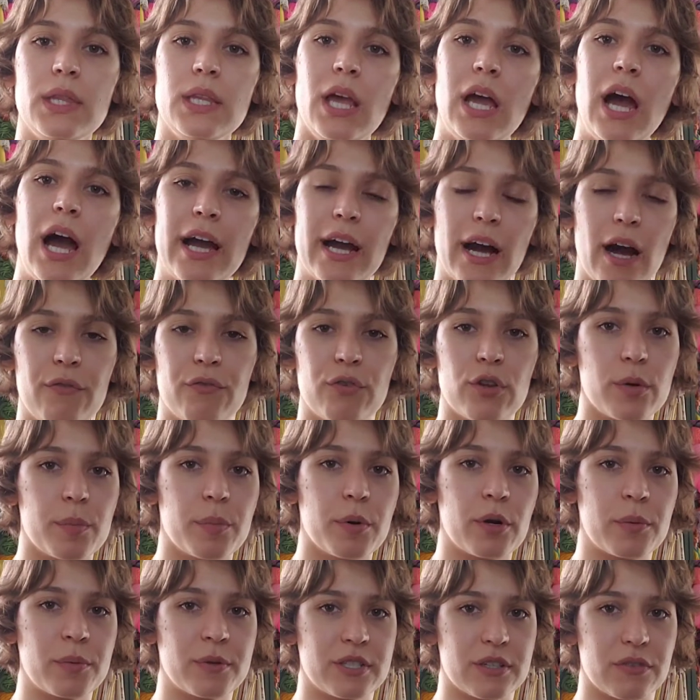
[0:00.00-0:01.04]
I got for the
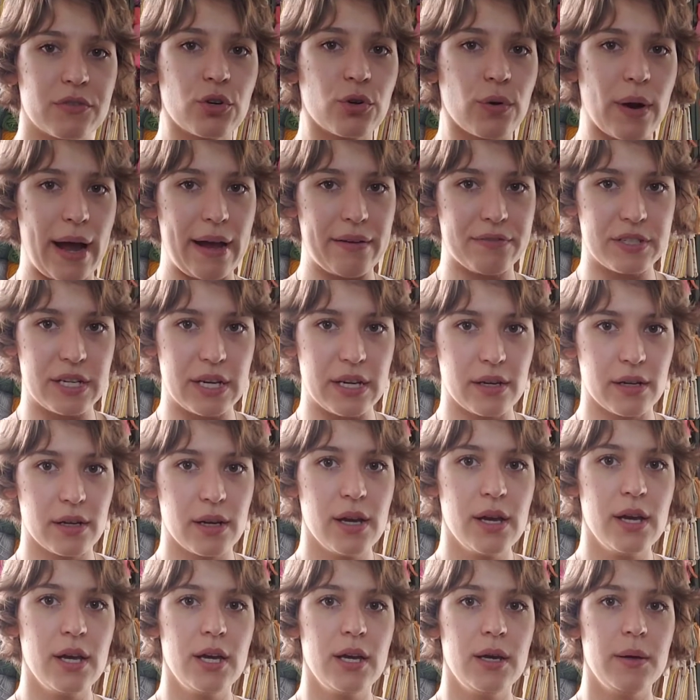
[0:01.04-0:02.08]
purpose of crafting,
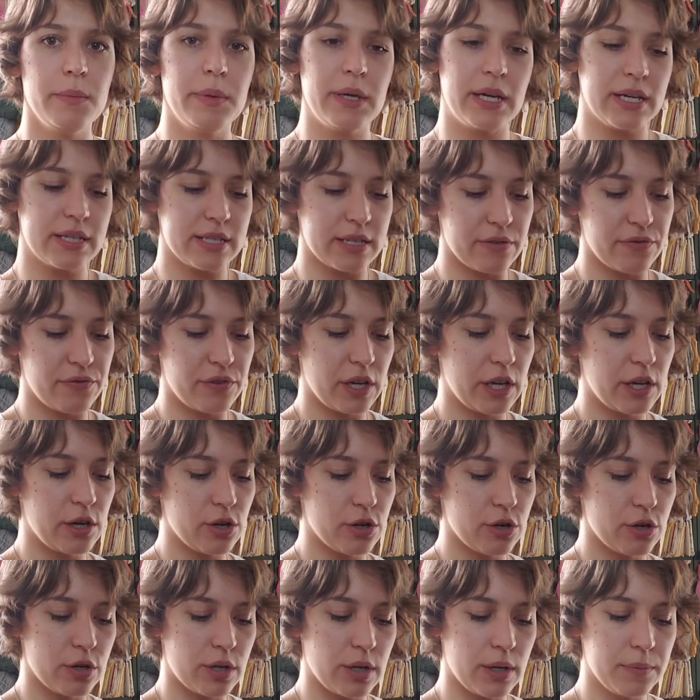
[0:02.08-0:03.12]
because I
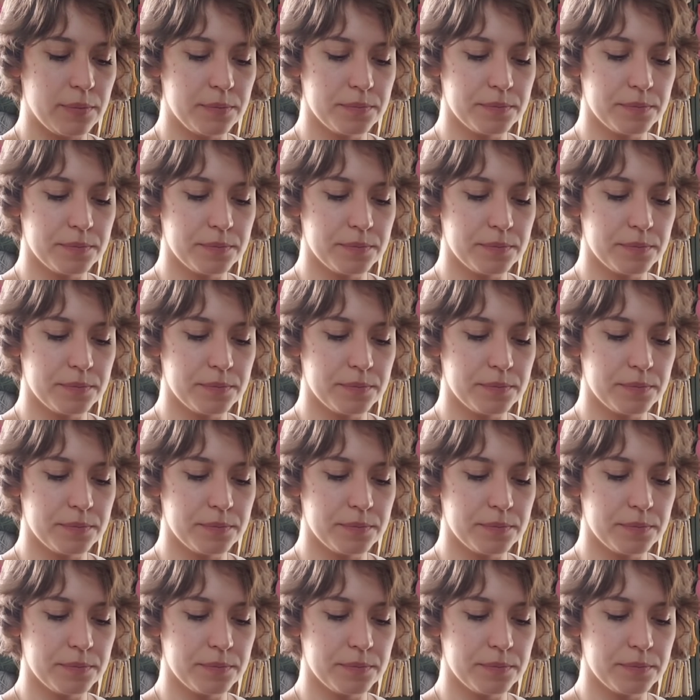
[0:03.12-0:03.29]
figured